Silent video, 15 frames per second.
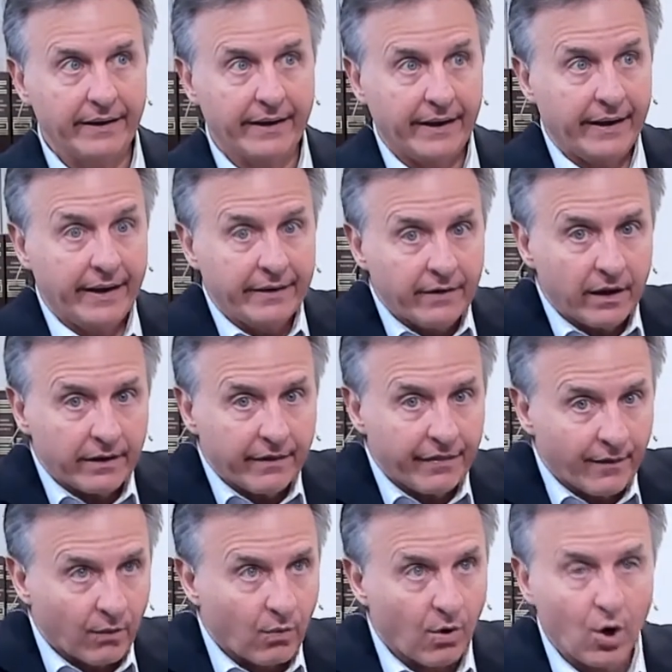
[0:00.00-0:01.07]
in
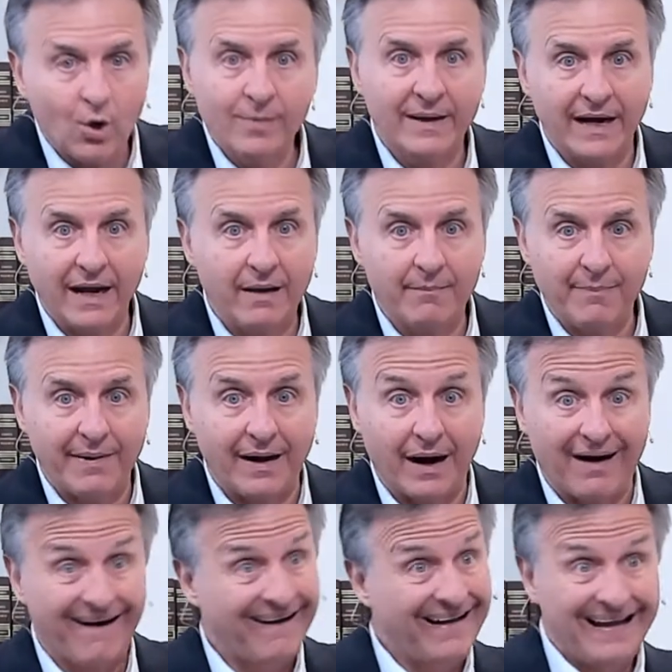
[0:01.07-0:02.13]
the Roman Empire
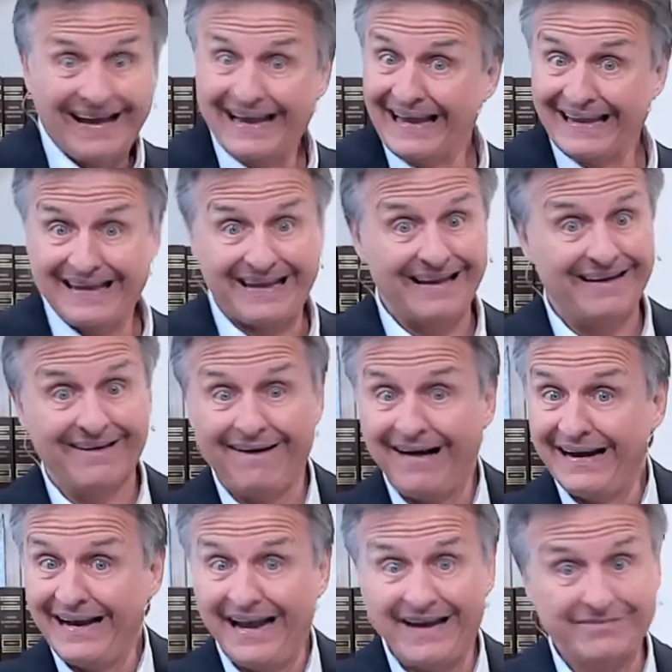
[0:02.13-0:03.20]

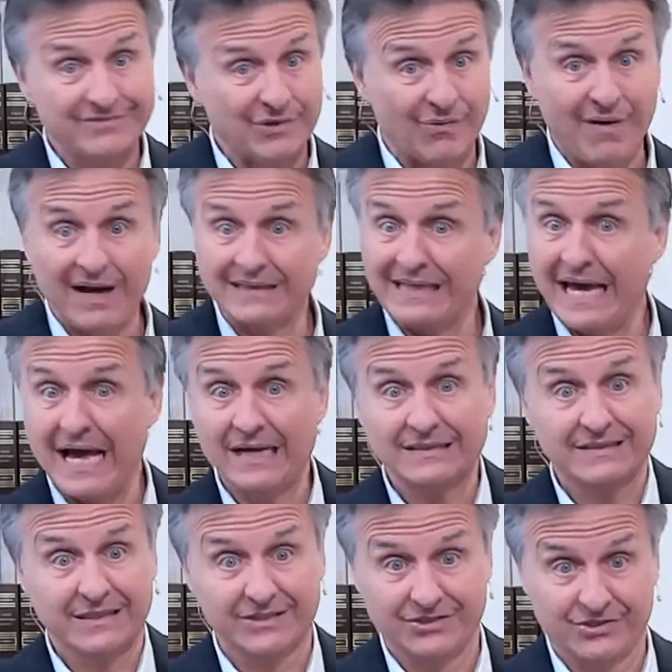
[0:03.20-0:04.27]
cannot have direct
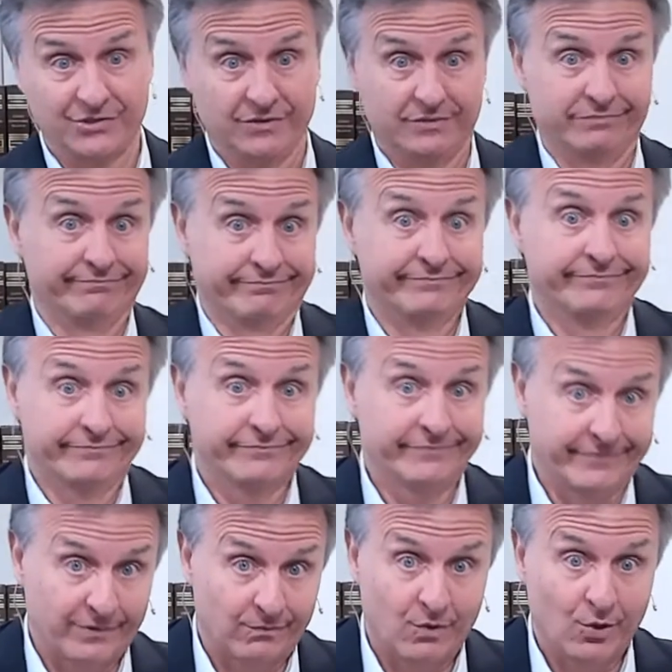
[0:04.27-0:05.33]
access to
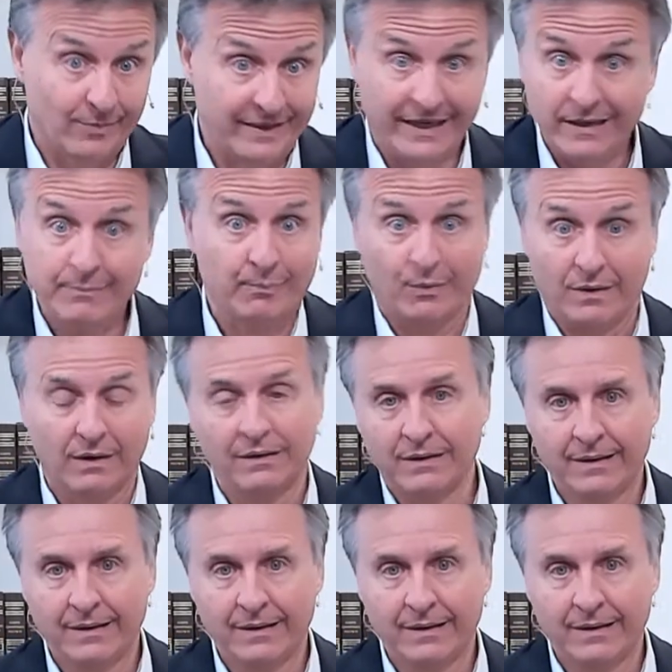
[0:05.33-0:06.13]
the Roman emperor,